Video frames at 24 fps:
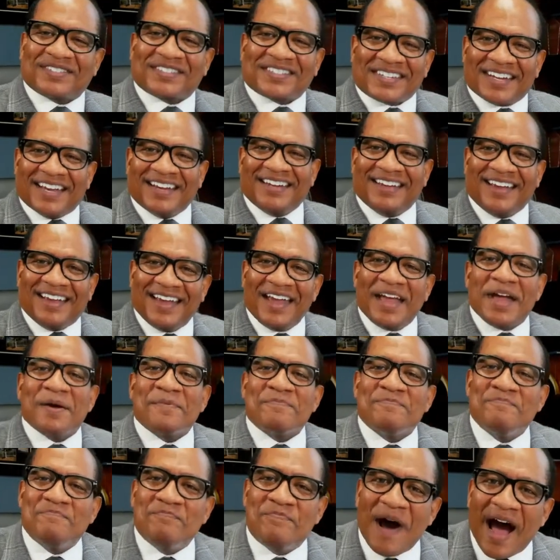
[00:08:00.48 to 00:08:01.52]
study.
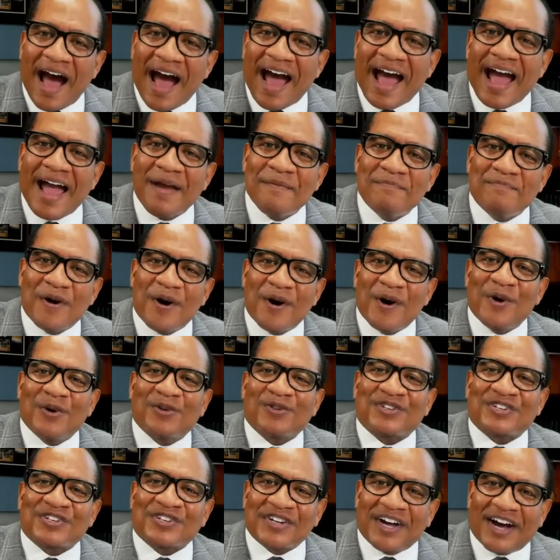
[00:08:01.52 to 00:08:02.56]
Bible
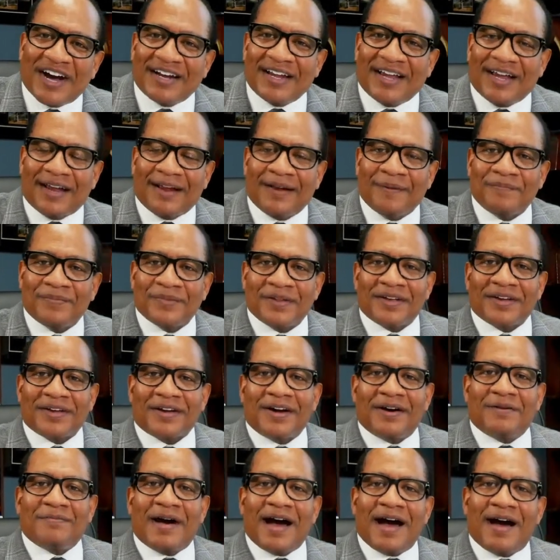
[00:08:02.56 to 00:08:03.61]
study.
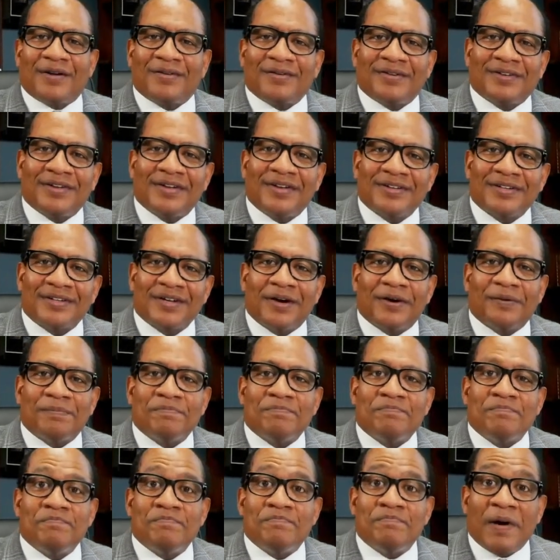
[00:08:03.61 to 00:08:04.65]
Come out to
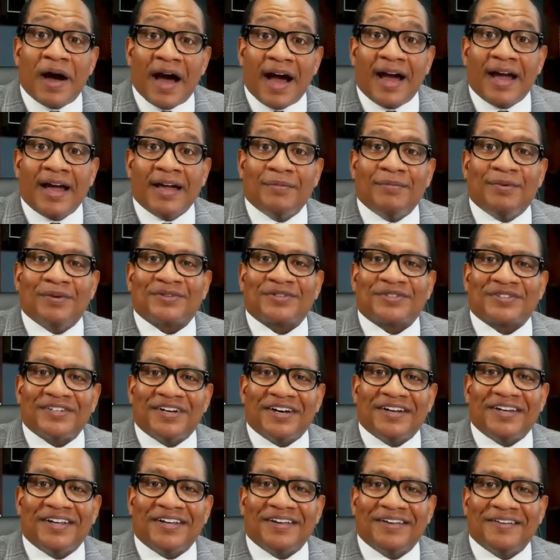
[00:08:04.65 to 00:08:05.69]
Bible study.
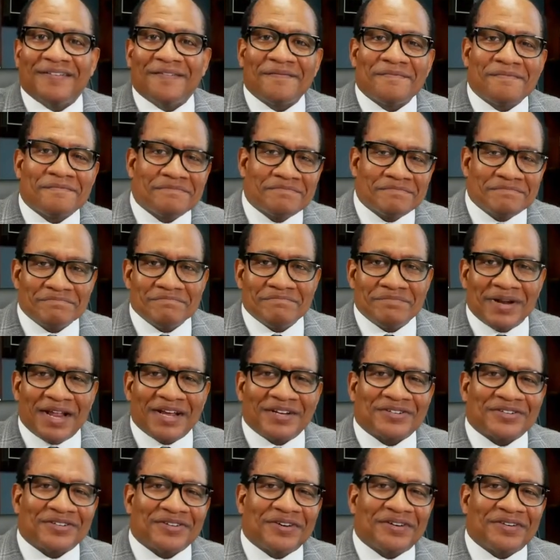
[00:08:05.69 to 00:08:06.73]

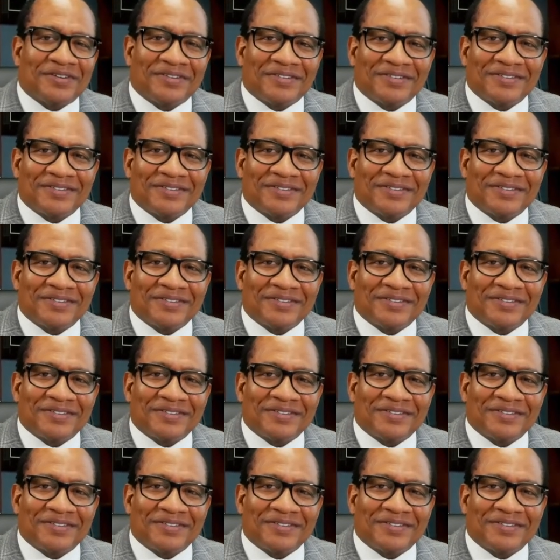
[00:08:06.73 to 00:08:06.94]
Bless you.